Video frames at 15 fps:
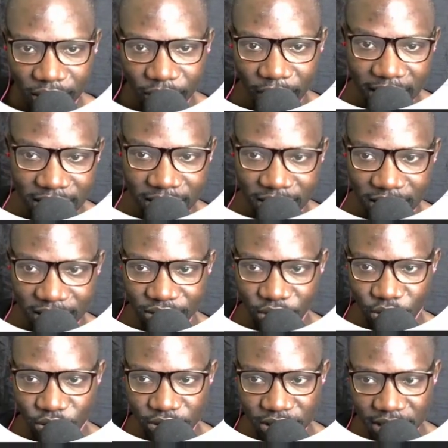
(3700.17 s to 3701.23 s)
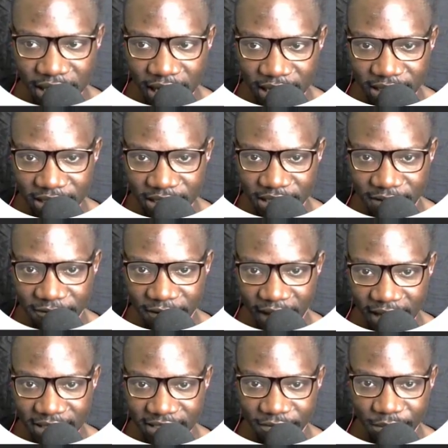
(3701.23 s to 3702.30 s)
Right, so you'll see that the
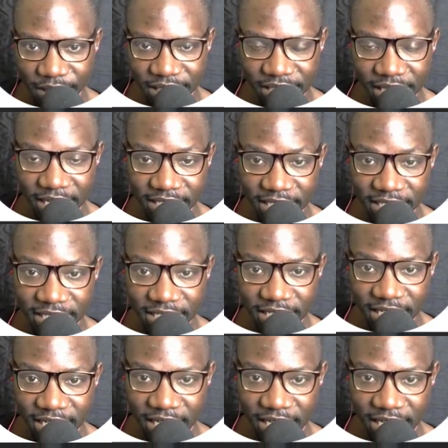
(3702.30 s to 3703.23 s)
files have been deleted